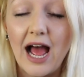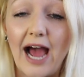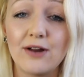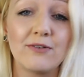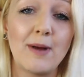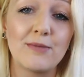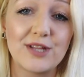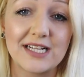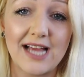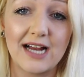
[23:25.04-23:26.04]
I don't remember
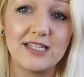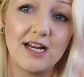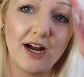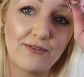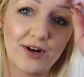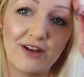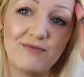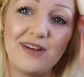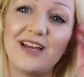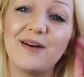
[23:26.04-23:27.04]
the exact year, forgive
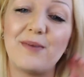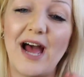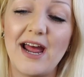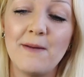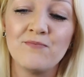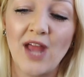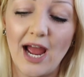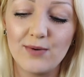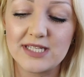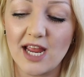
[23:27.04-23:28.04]
me, but
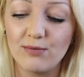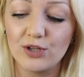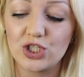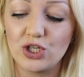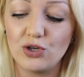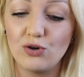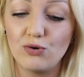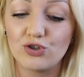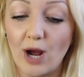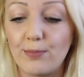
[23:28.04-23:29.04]
I was able
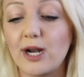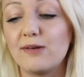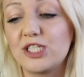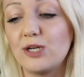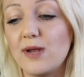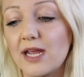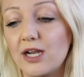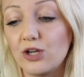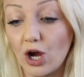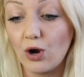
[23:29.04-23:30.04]
to drop what I was doing
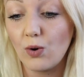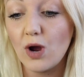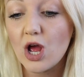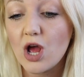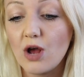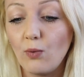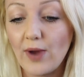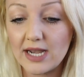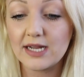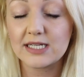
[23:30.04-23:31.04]
and go
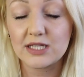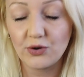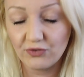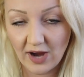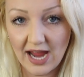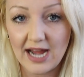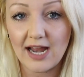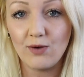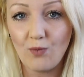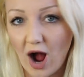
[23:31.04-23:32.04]
witness the raid
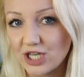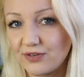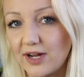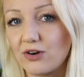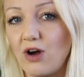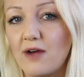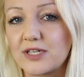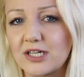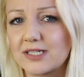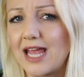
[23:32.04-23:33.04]
and watch federal
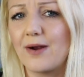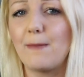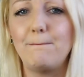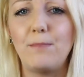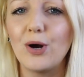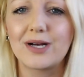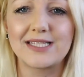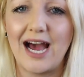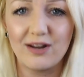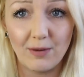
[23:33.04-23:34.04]
officers carry
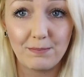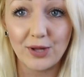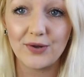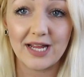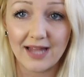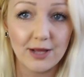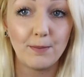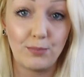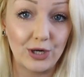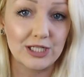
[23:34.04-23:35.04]
books out of a building like the
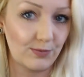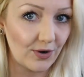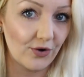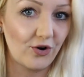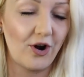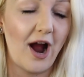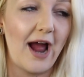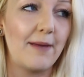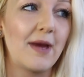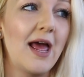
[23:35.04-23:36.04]
books were a
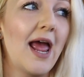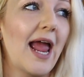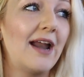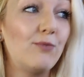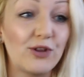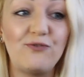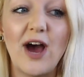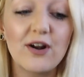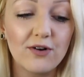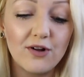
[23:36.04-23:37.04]
crime, and with
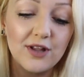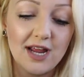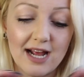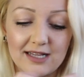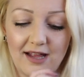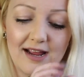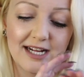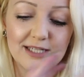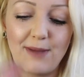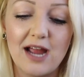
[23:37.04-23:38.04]
federally like
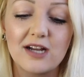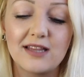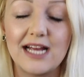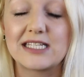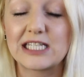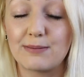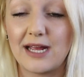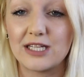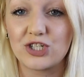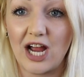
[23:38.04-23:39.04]
expired license
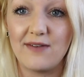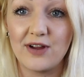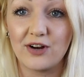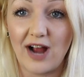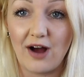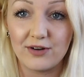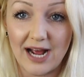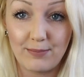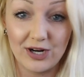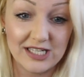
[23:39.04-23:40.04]
plates driving around
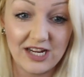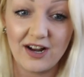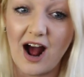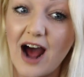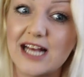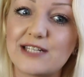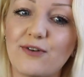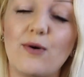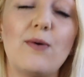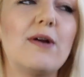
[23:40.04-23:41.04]
persecuting us
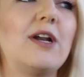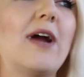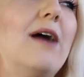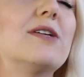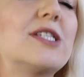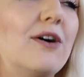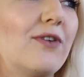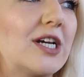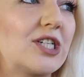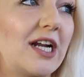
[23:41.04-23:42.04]
for what we were doing. I was so
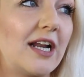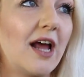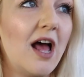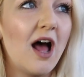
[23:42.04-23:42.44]
frustrated.